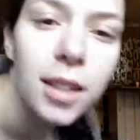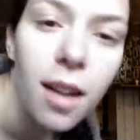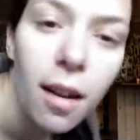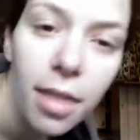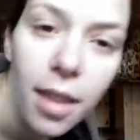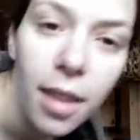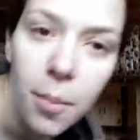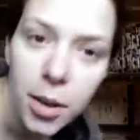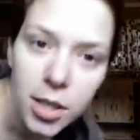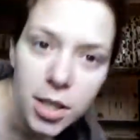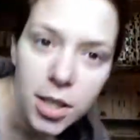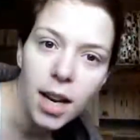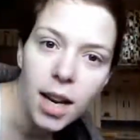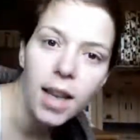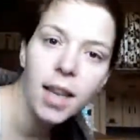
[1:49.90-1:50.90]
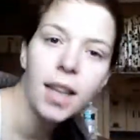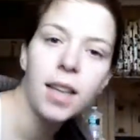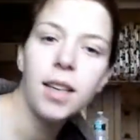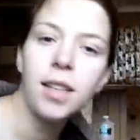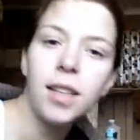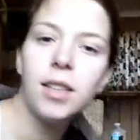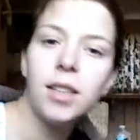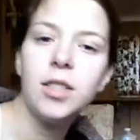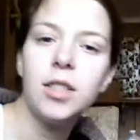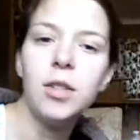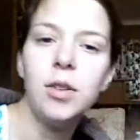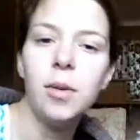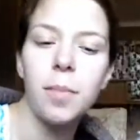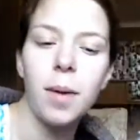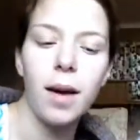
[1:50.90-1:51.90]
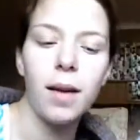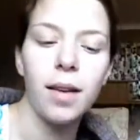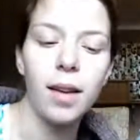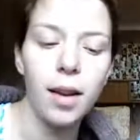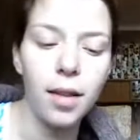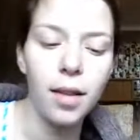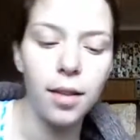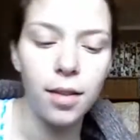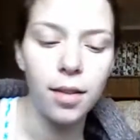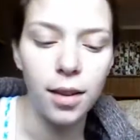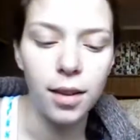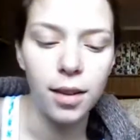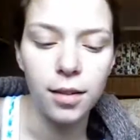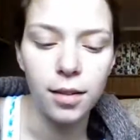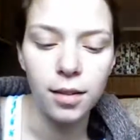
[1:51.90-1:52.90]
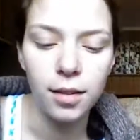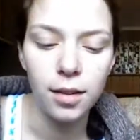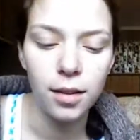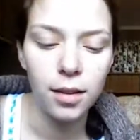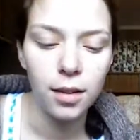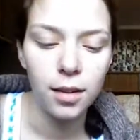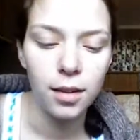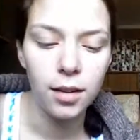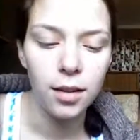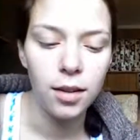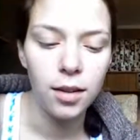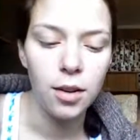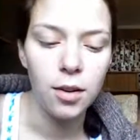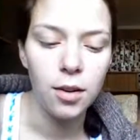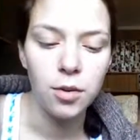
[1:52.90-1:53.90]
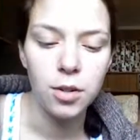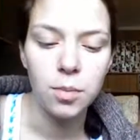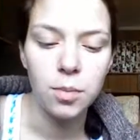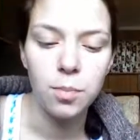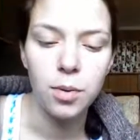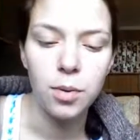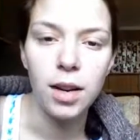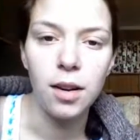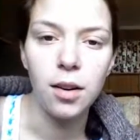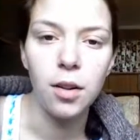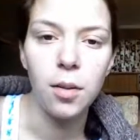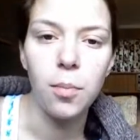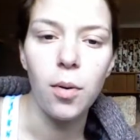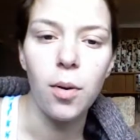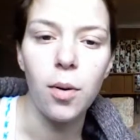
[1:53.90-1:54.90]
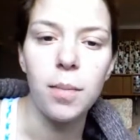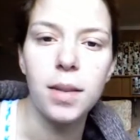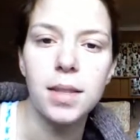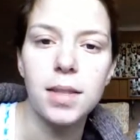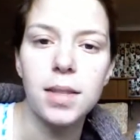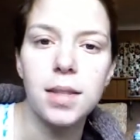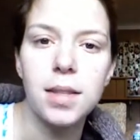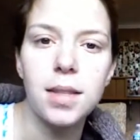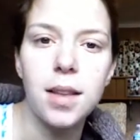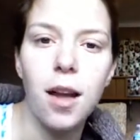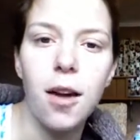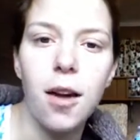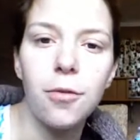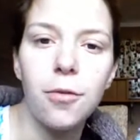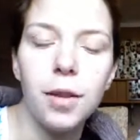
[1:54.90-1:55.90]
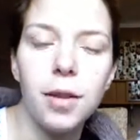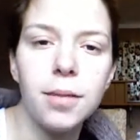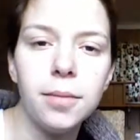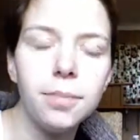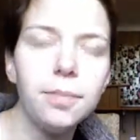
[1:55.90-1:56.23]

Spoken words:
not that much that I can do about it other than, just prenatal appointments and stuff and